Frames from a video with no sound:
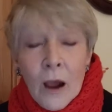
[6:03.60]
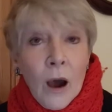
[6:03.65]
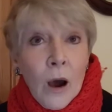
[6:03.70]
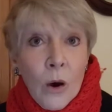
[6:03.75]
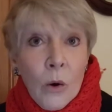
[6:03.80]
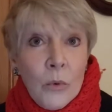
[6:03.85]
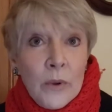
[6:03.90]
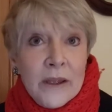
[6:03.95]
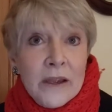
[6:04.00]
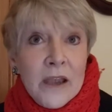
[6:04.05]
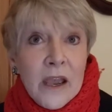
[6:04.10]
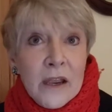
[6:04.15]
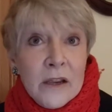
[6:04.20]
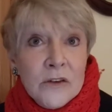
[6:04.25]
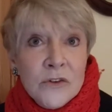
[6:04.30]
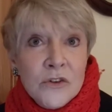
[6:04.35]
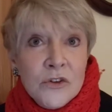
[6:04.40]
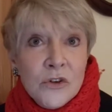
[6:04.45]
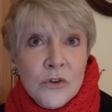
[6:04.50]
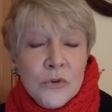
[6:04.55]
Are we
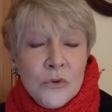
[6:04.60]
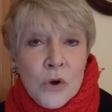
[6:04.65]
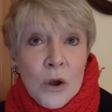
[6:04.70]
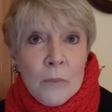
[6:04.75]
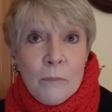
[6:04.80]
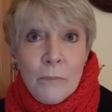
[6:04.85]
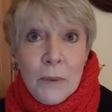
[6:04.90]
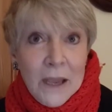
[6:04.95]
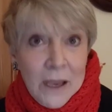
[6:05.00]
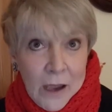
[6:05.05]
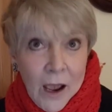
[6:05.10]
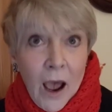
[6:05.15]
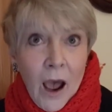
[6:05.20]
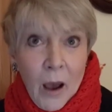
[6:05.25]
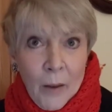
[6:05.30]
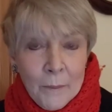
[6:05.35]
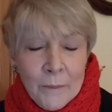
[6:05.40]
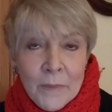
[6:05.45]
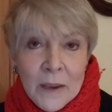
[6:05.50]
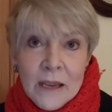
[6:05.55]
going to
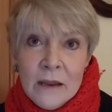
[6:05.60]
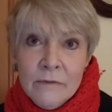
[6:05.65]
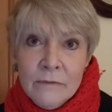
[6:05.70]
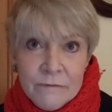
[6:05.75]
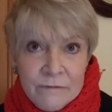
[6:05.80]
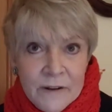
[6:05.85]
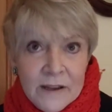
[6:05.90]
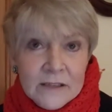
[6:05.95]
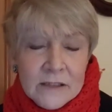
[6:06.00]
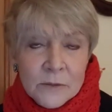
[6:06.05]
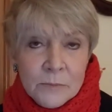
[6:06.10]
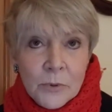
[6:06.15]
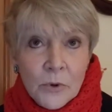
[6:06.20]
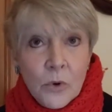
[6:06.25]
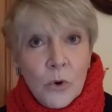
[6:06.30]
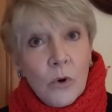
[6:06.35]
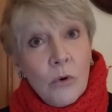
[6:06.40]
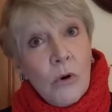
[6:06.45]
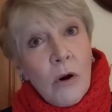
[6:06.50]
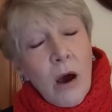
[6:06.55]
become
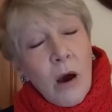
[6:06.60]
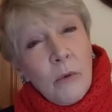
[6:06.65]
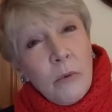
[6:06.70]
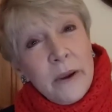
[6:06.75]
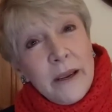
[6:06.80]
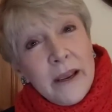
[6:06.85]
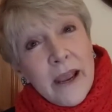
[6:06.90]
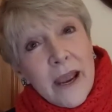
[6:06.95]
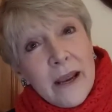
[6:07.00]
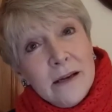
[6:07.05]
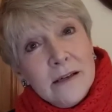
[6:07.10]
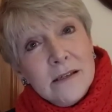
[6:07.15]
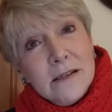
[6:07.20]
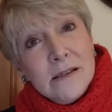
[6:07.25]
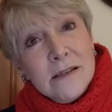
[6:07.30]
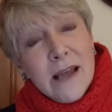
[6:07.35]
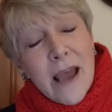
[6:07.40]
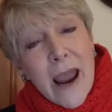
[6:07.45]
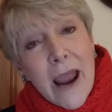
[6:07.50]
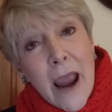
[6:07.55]
invisible, or are we going to
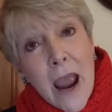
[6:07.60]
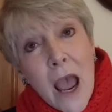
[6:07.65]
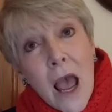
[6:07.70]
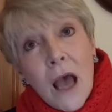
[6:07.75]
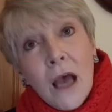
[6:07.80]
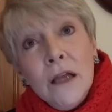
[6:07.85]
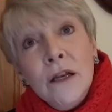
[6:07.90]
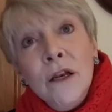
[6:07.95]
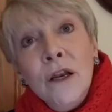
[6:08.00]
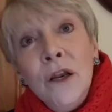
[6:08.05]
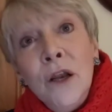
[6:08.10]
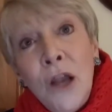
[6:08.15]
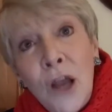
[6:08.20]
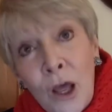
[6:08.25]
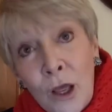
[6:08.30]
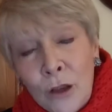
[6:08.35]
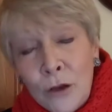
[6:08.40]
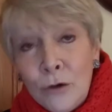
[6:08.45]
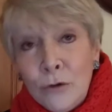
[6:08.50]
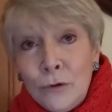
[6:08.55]
say,
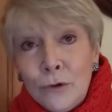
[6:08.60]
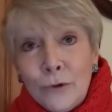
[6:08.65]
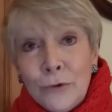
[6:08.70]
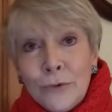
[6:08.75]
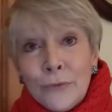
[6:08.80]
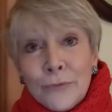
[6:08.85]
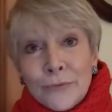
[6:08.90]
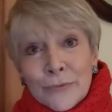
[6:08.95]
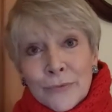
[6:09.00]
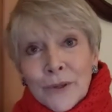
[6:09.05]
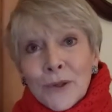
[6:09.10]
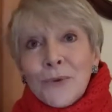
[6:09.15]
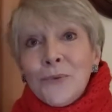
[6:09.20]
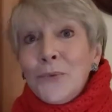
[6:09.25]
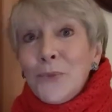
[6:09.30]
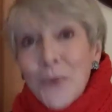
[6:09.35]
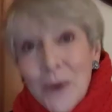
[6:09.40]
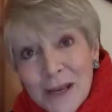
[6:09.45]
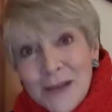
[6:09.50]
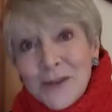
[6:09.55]
no,
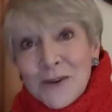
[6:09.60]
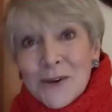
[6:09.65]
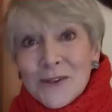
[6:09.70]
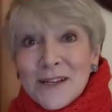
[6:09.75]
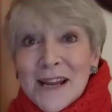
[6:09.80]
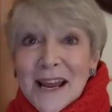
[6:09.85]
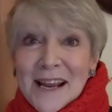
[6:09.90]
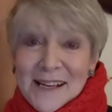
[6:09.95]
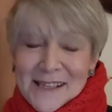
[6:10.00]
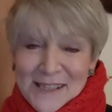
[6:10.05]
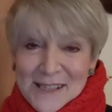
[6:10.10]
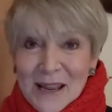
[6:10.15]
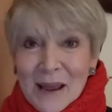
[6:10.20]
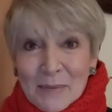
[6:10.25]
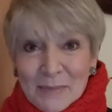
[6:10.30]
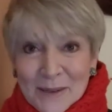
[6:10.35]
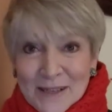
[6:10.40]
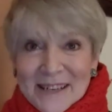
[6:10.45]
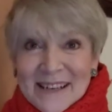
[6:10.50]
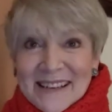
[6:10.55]
we're not
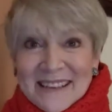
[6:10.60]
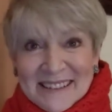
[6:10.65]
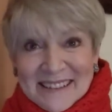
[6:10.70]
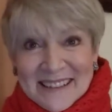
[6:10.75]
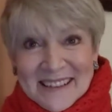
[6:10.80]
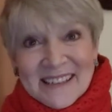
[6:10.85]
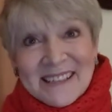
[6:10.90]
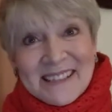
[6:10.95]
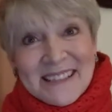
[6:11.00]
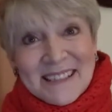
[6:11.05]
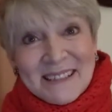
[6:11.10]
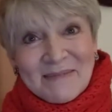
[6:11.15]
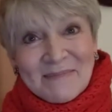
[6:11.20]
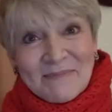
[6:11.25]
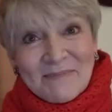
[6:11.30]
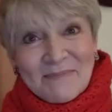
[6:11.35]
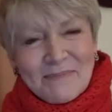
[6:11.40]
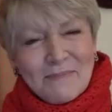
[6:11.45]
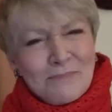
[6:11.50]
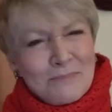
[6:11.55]
accepting this?
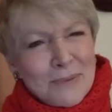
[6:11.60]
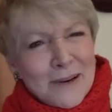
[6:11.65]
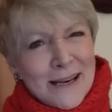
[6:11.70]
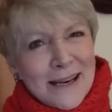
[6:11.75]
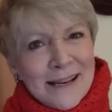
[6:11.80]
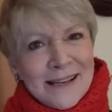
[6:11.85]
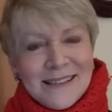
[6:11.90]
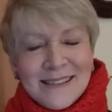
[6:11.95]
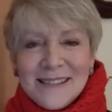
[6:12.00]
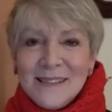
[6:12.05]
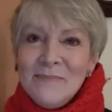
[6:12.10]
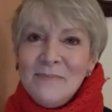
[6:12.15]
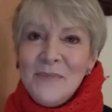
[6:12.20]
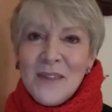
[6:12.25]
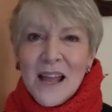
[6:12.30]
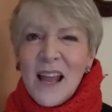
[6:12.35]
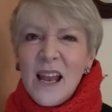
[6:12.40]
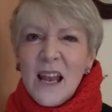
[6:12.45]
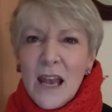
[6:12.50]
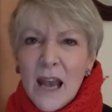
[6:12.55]
Please
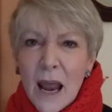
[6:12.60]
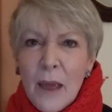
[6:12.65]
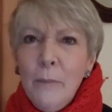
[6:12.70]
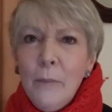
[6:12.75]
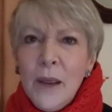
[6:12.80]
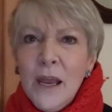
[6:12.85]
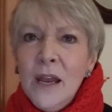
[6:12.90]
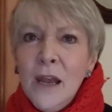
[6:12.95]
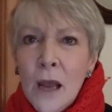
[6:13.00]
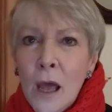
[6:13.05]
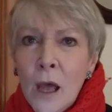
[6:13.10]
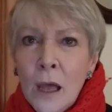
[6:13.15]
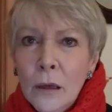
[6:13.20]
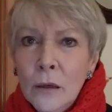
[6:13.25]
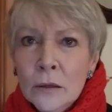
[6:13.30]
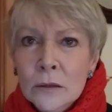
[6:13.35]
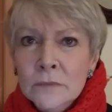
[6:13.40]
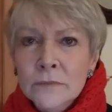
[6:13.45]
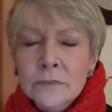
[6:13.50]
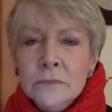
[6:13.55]
let me
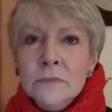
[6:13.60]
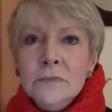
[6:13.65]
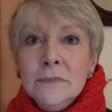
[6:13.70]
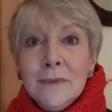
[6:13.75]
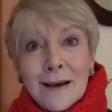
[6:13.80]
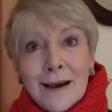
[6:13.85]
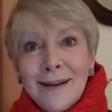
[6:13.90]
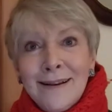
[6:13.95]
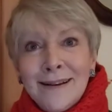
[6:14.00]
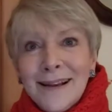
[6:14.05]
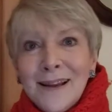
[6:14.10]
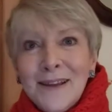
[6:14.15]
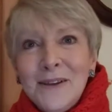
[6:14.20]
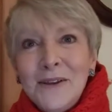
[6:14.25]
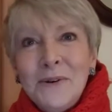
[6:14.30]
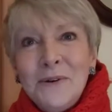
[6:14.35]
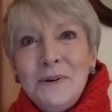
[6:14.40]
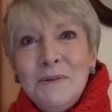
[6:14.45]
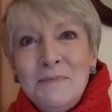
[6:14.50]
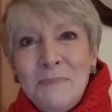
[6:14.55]
know. I'd
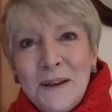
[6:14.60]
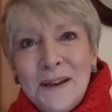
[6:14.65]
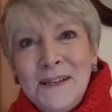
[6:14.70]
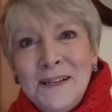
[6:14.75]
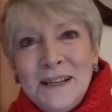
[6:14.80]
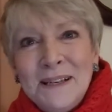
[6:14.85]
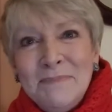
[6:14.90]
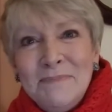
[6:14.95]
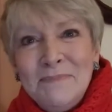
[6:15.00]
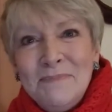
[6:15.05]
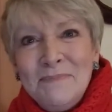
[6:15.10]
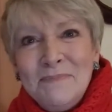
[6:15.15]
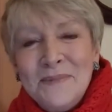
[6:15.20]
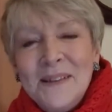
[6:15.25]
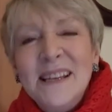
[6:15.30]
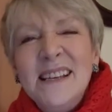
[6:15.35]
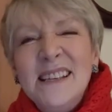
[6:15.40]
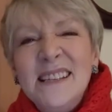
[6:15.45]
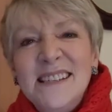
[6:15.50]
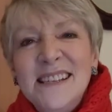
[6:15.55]
like your opinion.
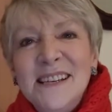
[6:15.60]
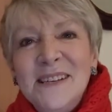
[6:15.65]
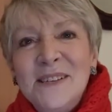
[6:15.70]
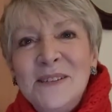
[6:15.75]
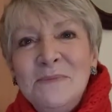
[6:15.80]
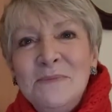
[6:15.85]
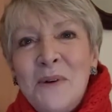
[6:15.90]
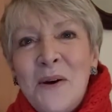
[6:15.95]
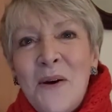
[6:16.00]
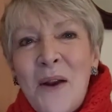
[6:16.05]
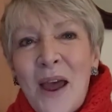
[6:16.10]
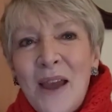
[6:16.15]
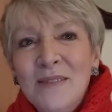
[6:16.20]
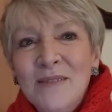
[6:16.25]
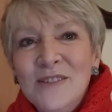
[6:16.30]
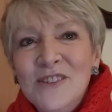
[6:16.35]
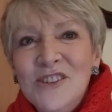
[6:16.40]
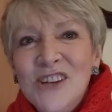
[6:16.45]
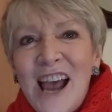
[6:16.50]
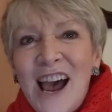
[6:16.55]
See you tomorrow.
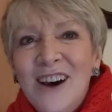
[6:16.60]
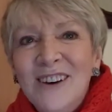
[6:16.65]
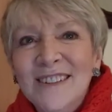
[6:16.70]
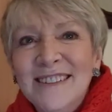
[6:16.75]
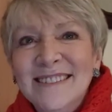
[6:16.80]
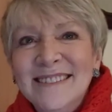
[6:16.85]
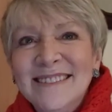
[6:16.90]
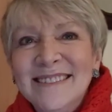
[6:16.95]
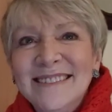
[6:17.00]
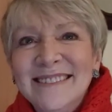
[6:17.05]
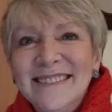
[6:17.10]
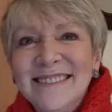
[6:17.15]
Ciao.